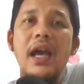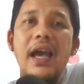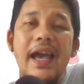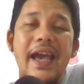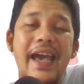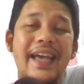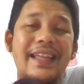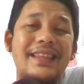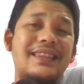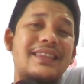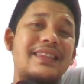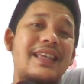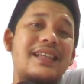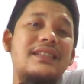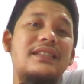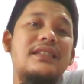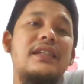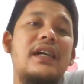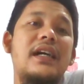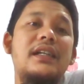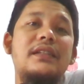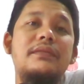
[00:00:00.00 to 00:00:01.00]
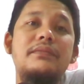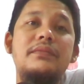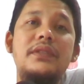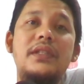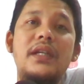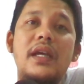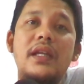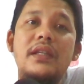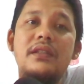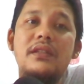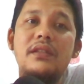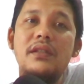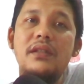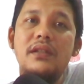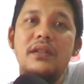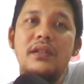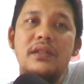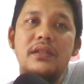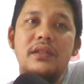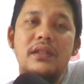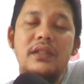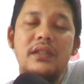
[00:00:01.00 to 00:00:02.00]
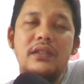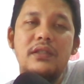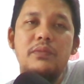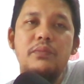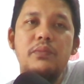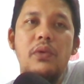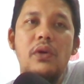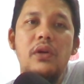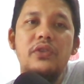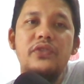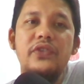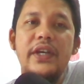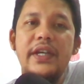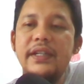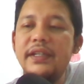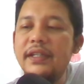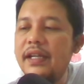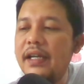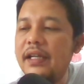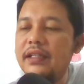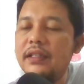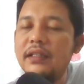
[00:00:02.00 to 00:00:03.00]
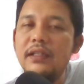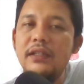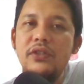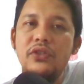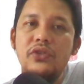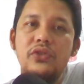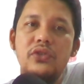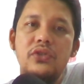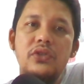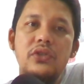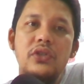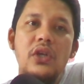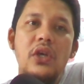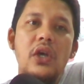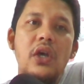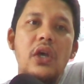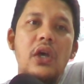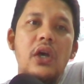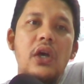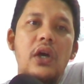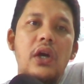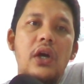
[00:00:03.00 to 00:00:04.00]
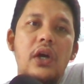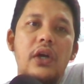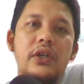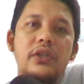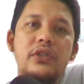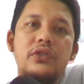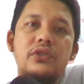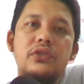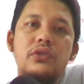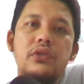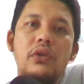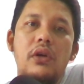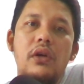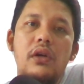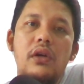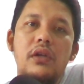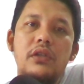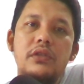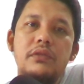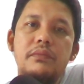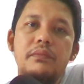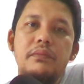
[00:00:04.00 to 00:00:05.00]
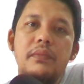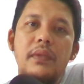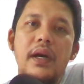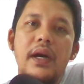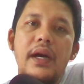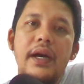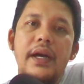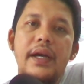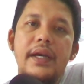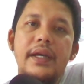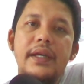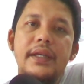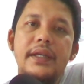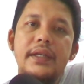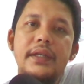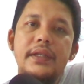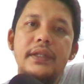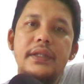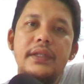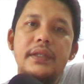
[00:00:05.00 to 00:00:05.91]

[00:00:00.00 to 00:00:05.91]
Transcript: At that time, that this bolt and nut is installed by